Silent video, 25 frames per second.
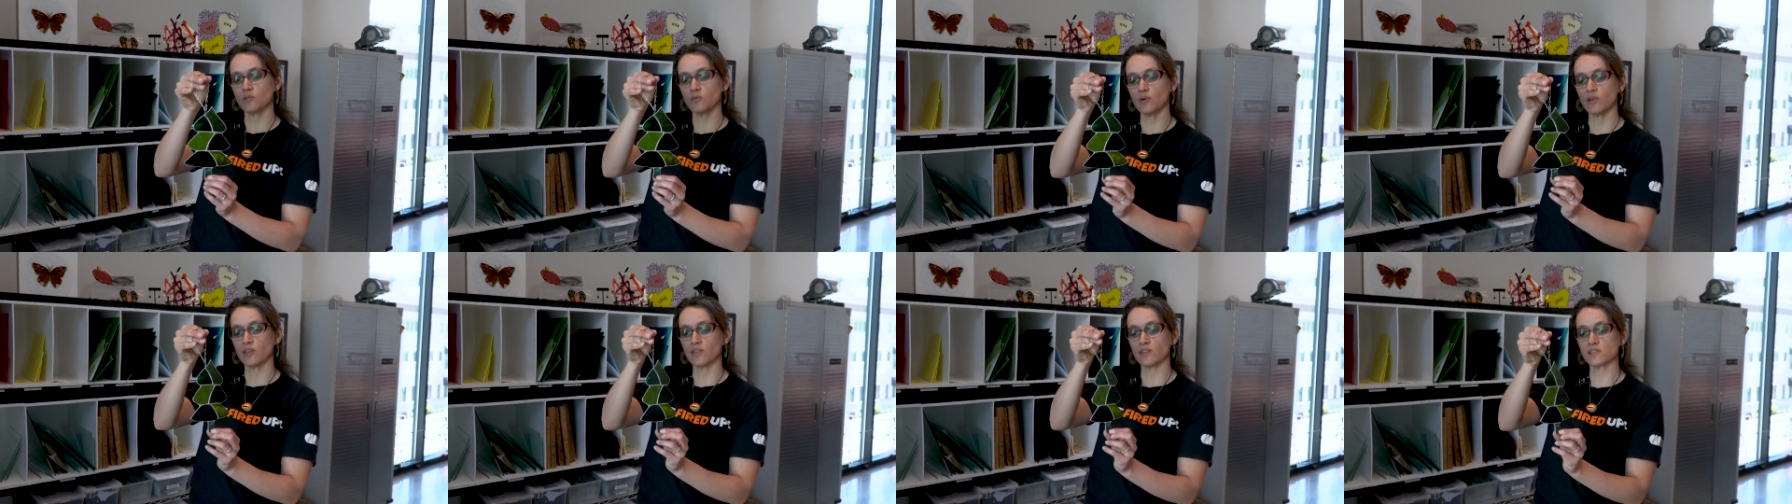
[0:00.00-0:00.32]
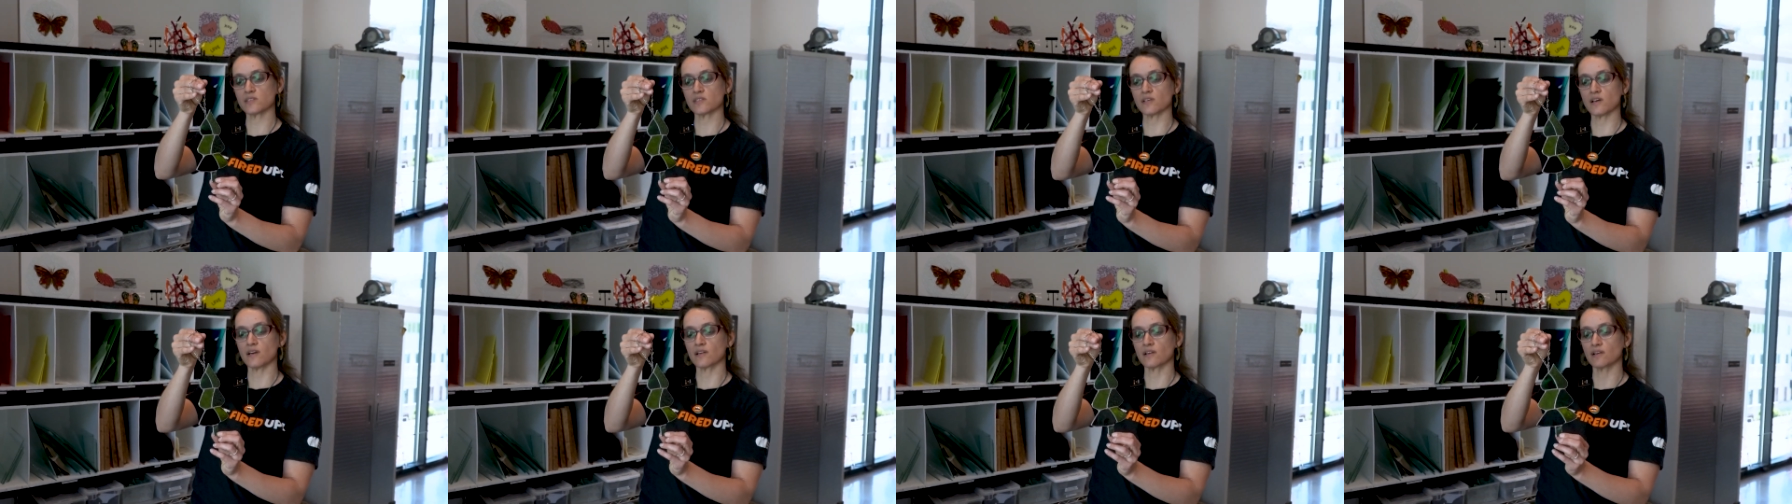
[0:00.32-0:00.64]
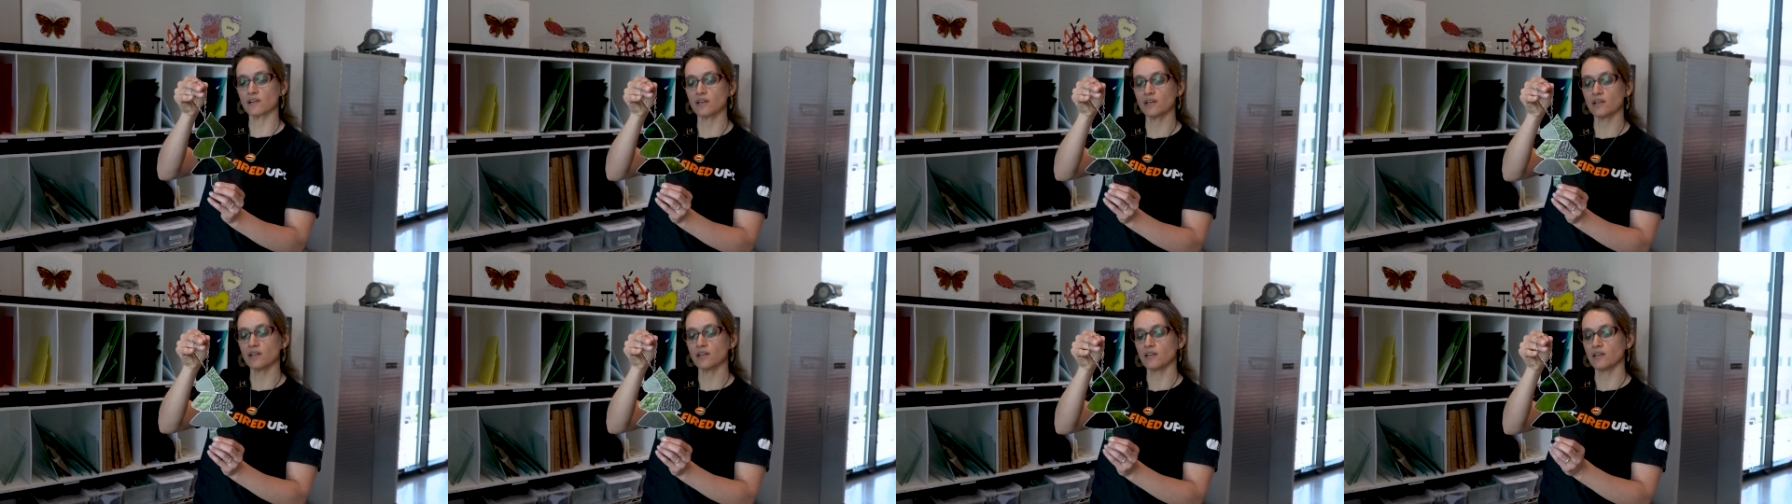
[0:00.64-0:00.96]
with
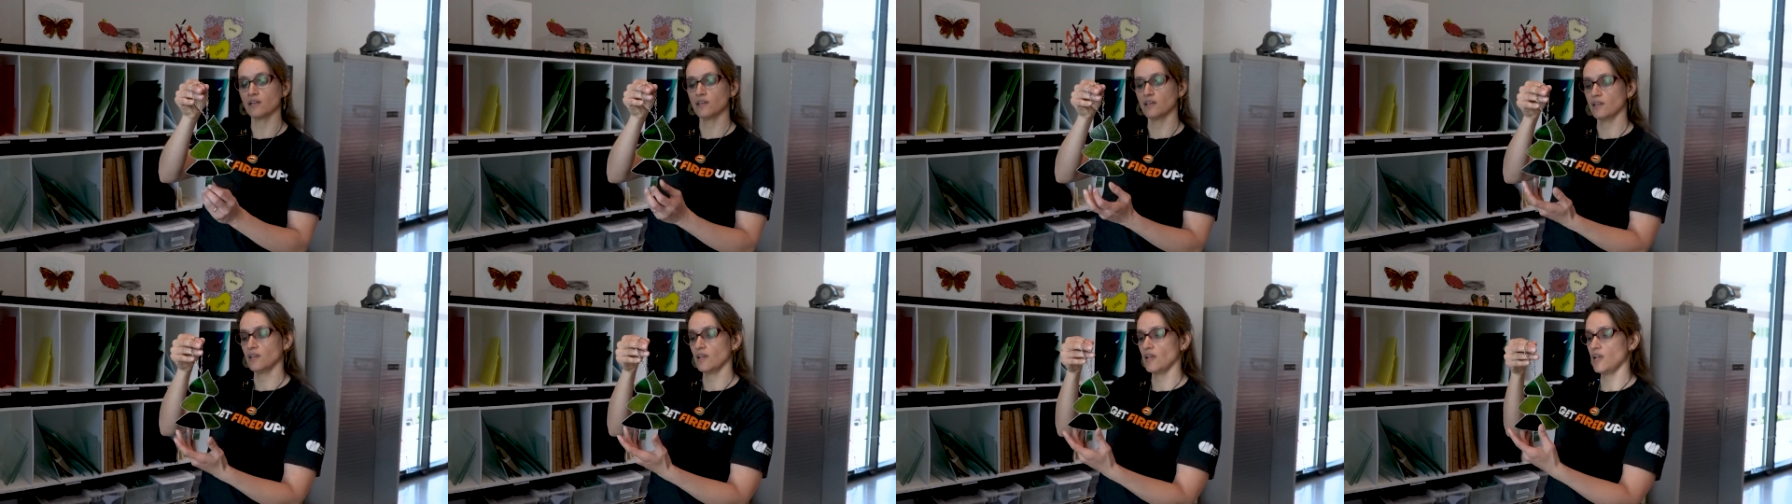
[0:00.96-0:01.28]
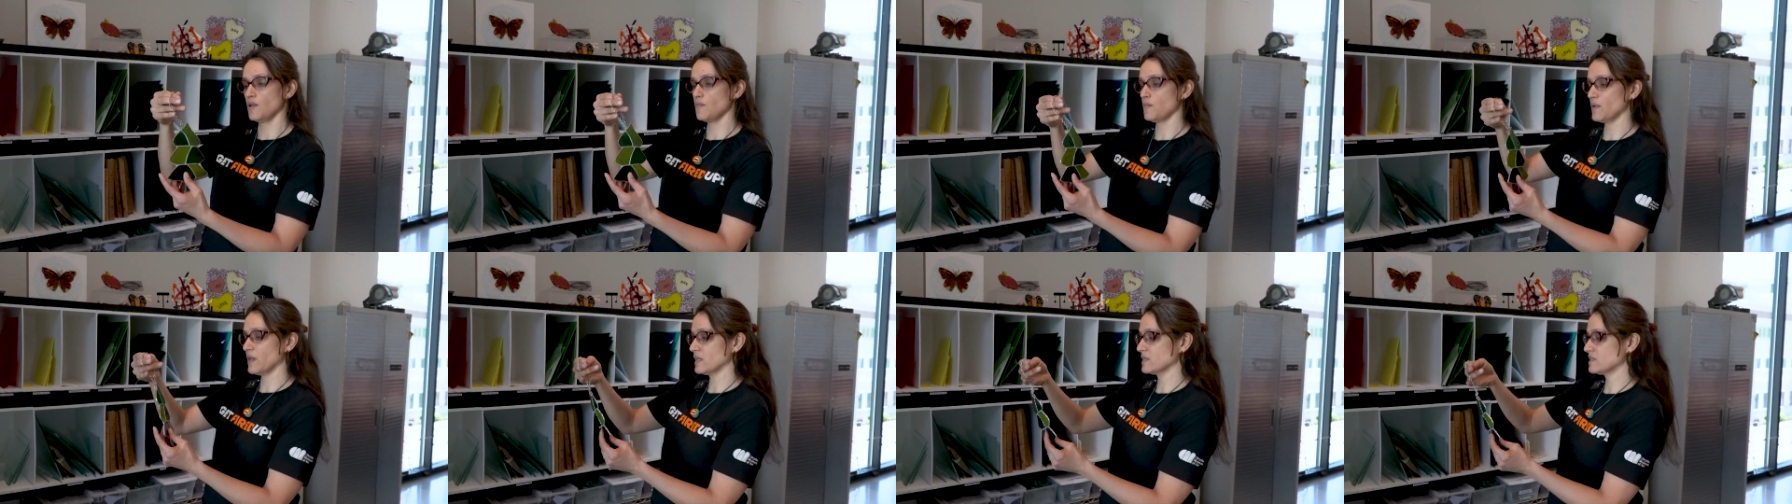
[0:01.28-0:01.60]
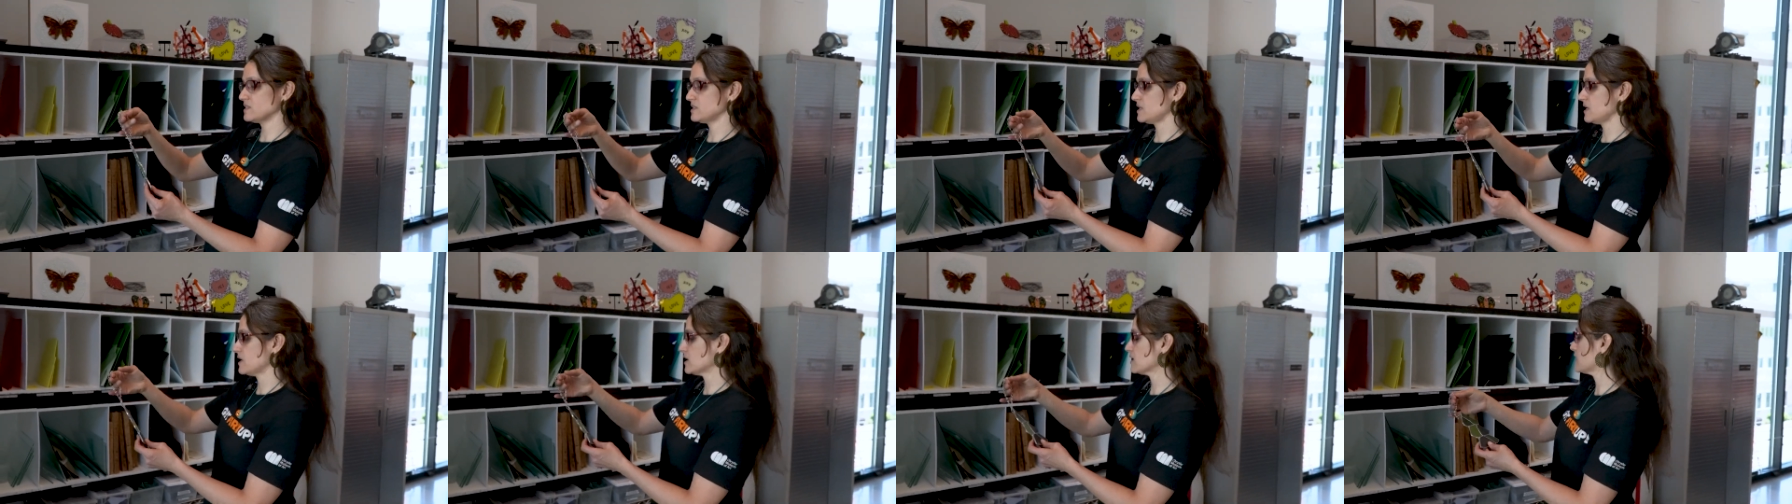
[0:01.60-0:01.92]
solder and make
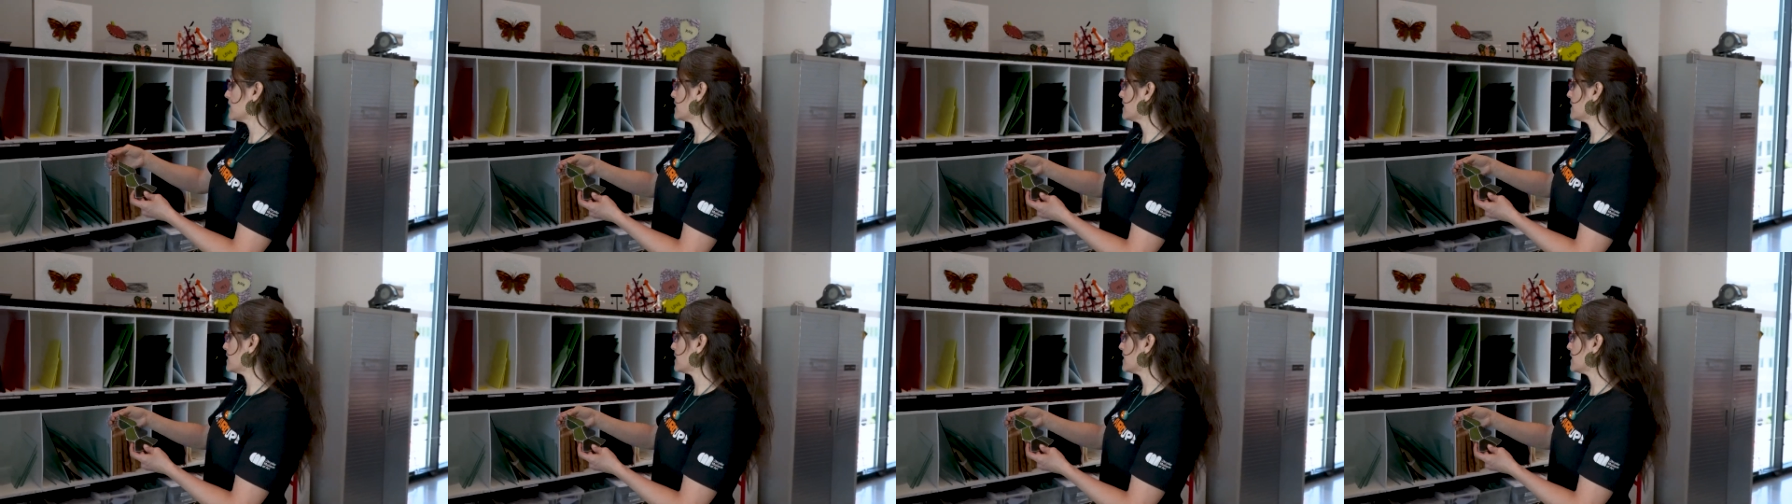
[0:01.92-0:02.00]
stained